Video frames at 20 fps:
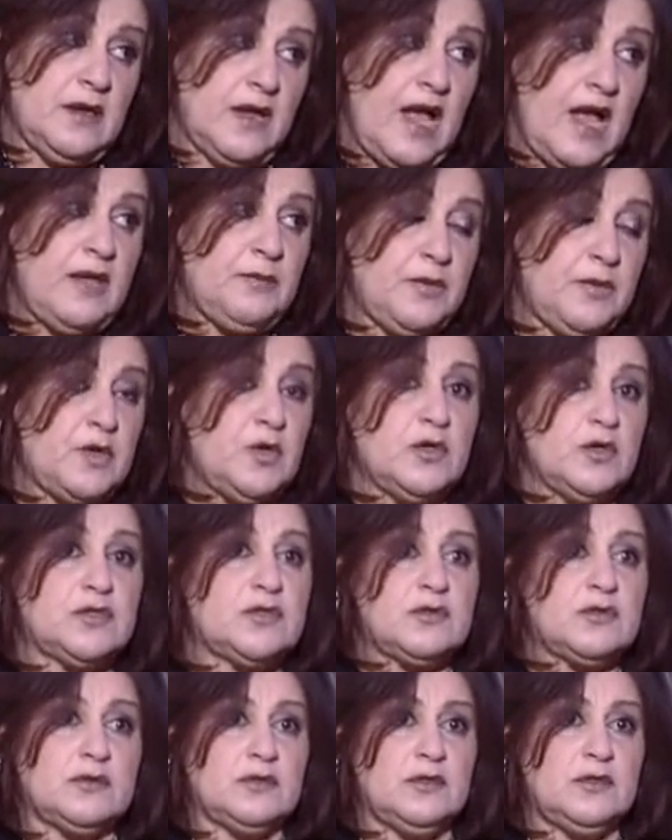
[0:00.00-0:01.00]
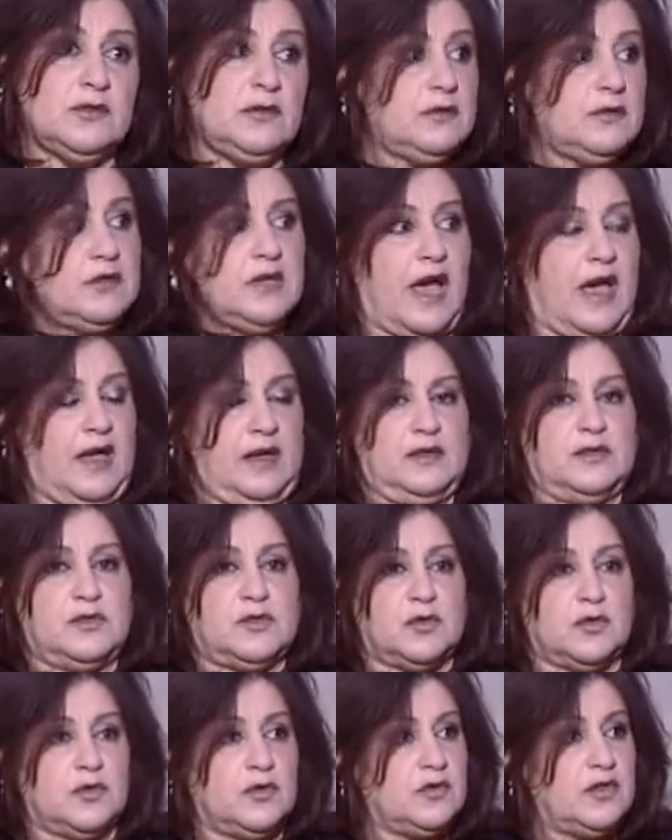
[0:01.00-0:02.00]
And because,
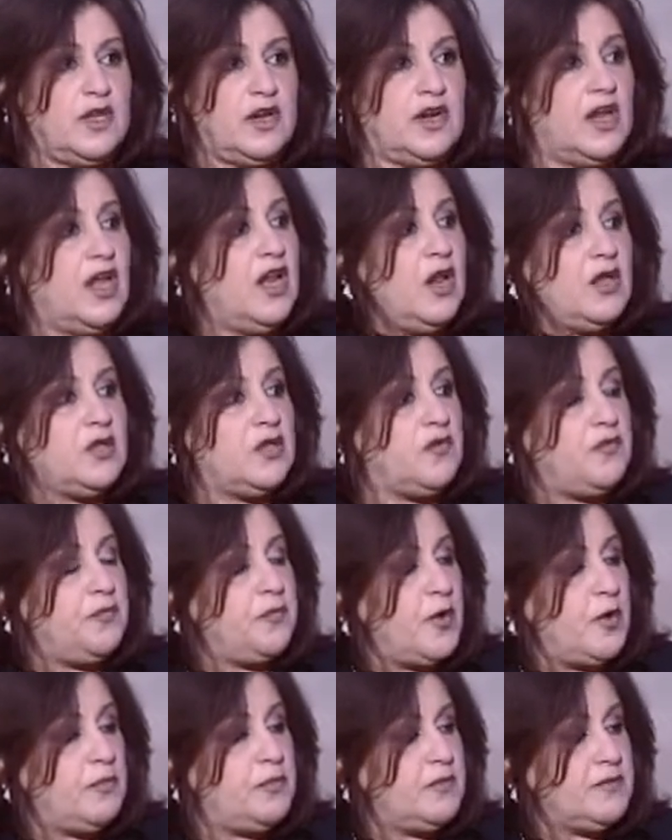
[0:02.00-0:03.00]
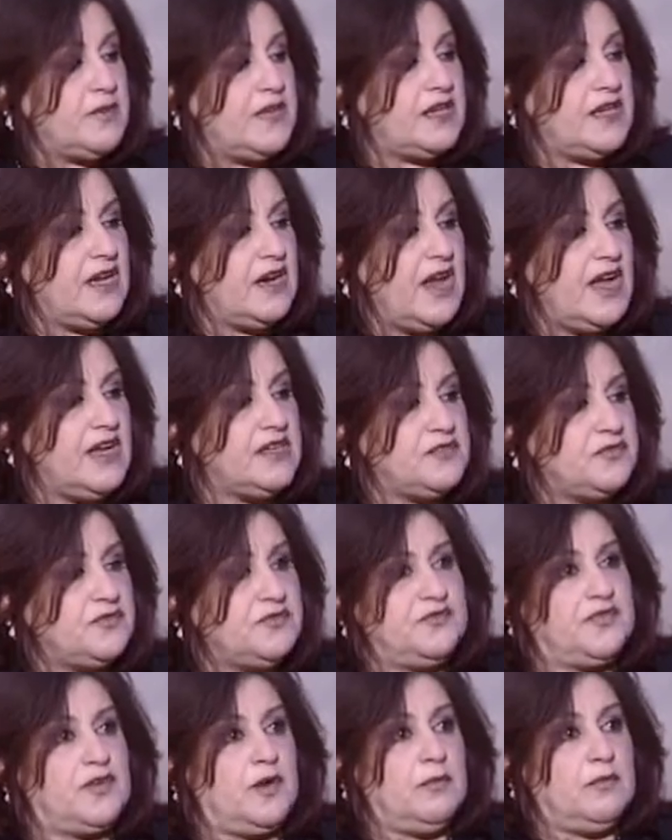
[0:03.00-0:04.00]
so there are a lot of problems that arise
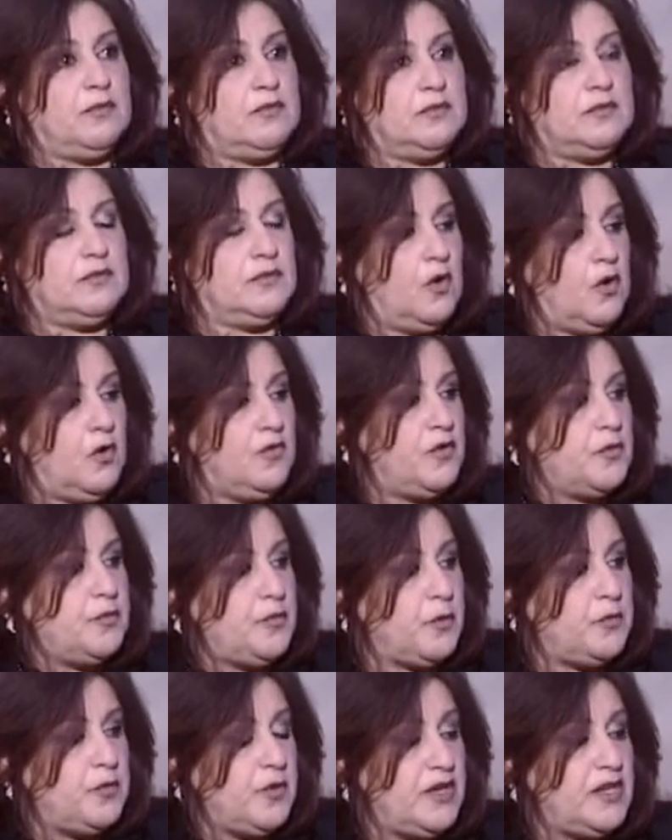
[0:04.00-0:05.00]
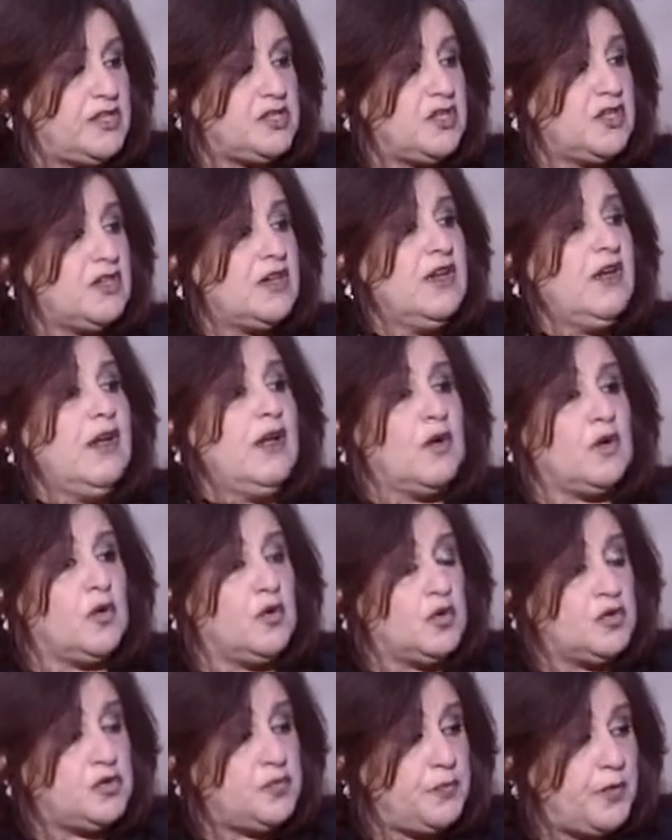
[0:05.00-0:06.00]
from overpopulation,
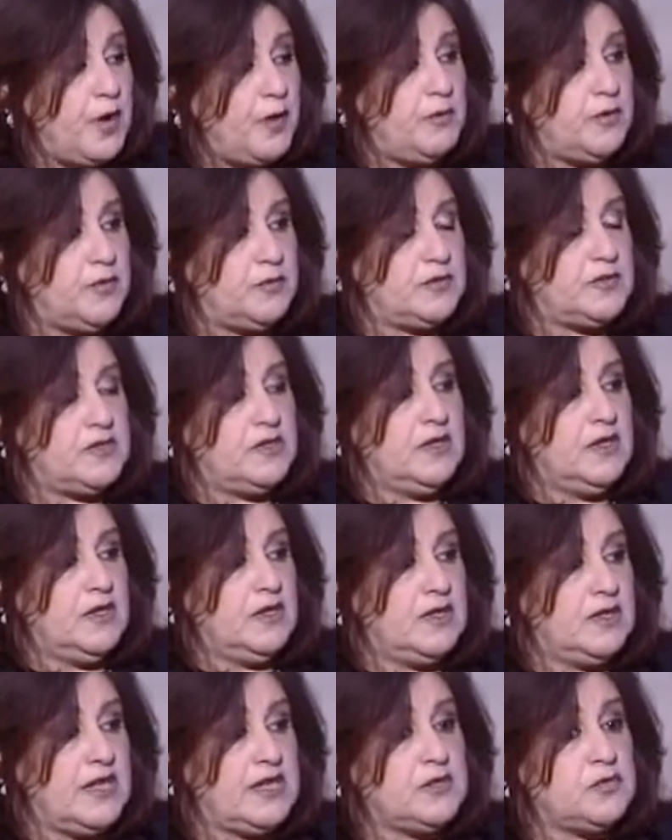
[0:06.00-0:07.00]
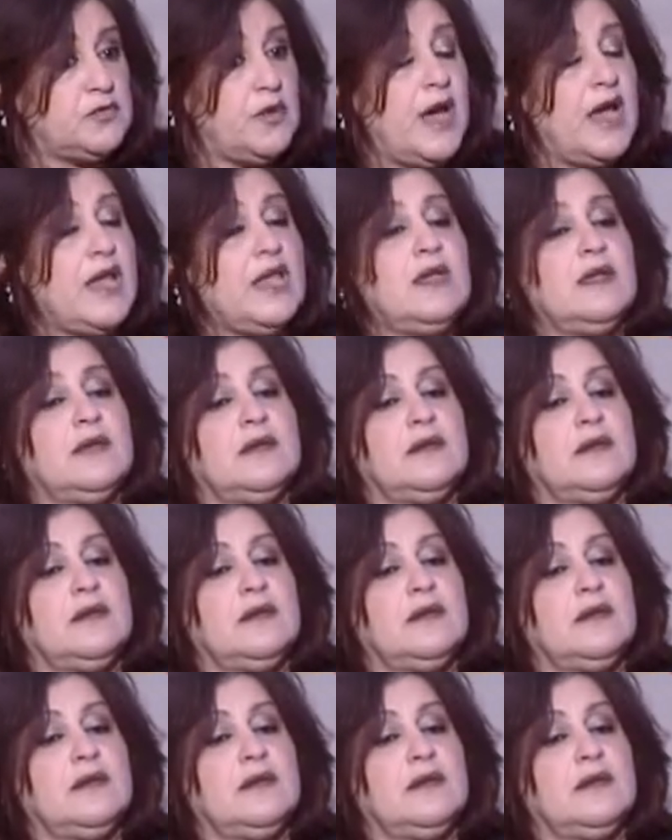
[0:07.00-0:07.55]
cause problems. That's why